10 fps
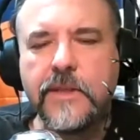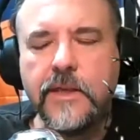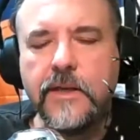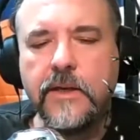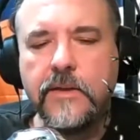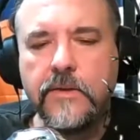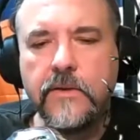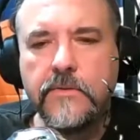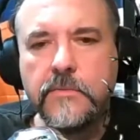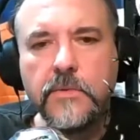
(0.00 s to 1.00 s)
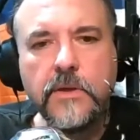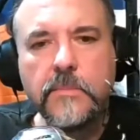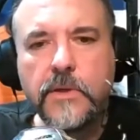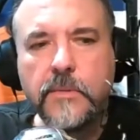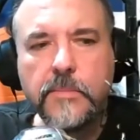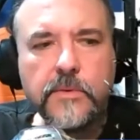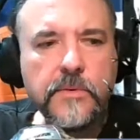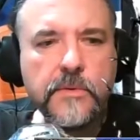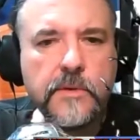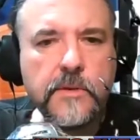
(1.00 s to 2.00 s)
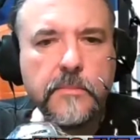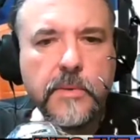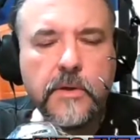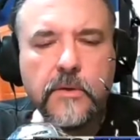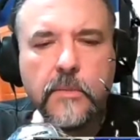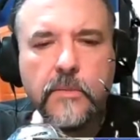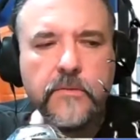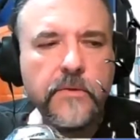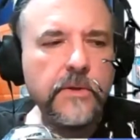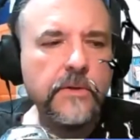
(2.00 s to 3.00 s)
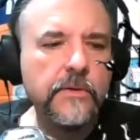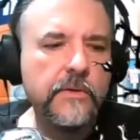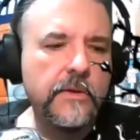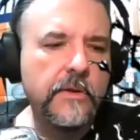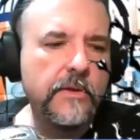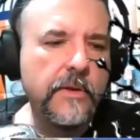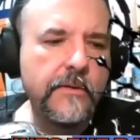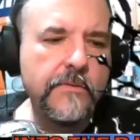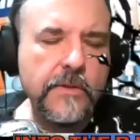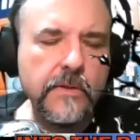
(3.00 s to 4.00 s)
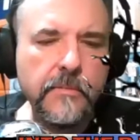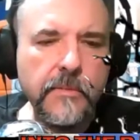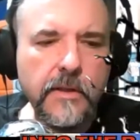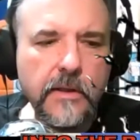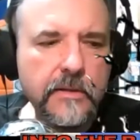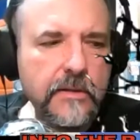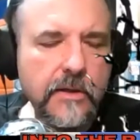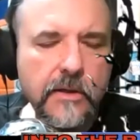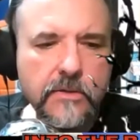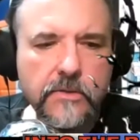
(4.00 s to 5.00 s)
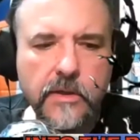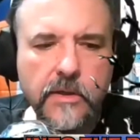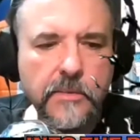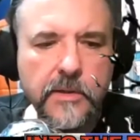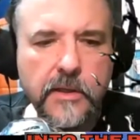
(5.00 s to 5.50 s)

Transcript: yeah, you have some good people in the paranormal field, and then you have some that like to cause drama,